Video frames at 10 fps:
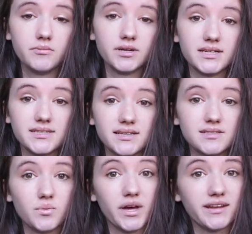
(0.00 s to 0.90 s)
because
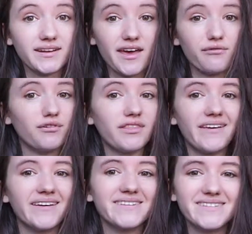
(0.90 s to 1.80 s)
that's when
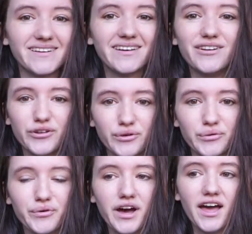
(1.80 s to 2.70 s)
everything is
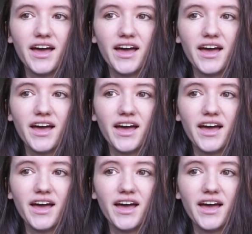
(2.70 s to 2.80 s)
anew.